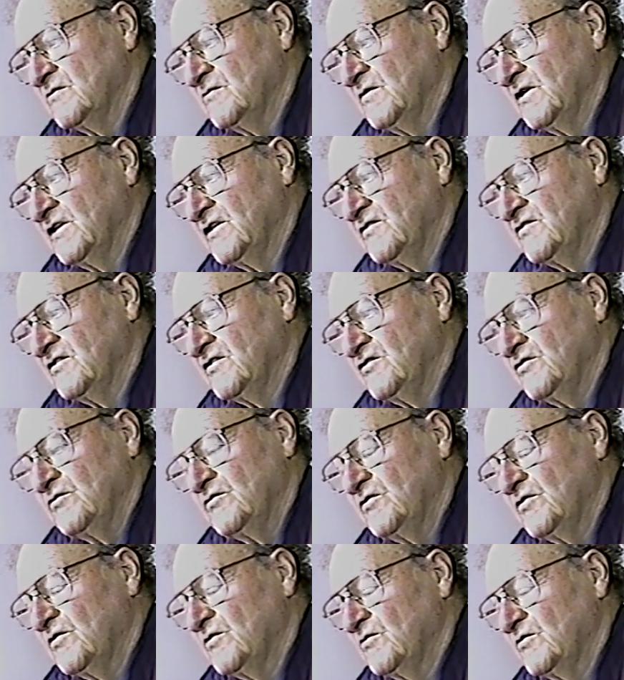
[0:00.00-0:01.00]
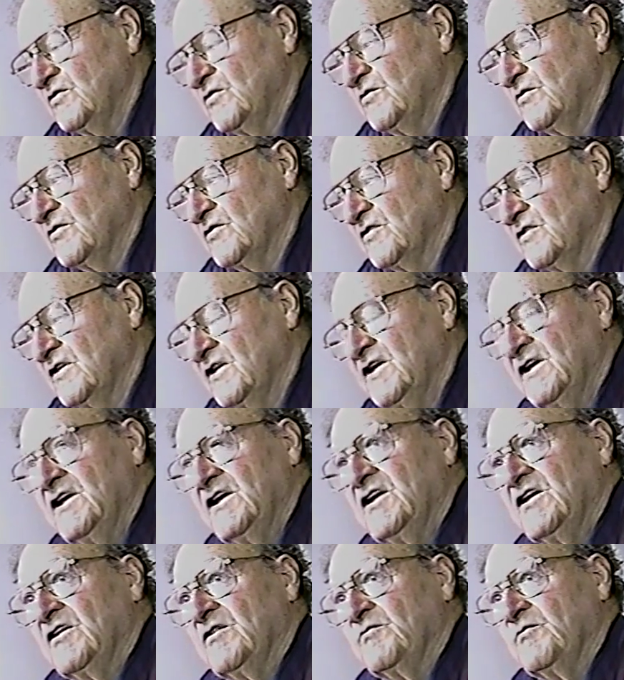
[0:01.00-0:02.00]
But he said, you don't know it.
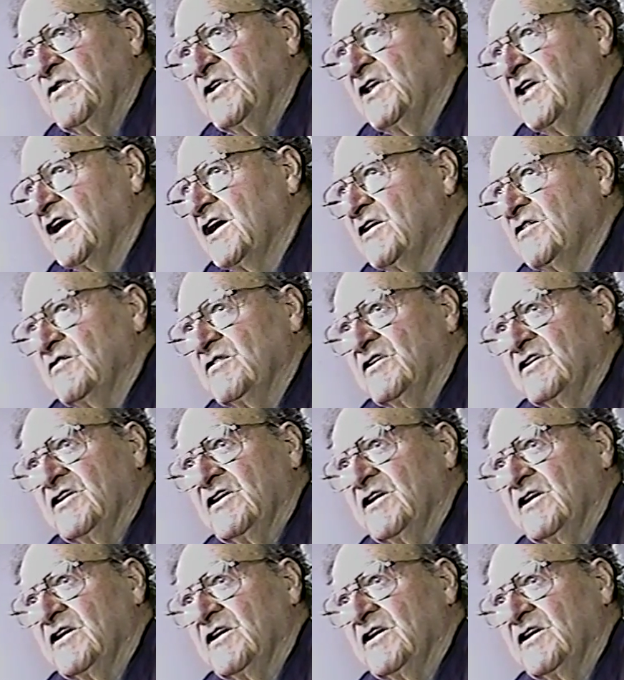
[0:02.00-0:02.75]
But I could have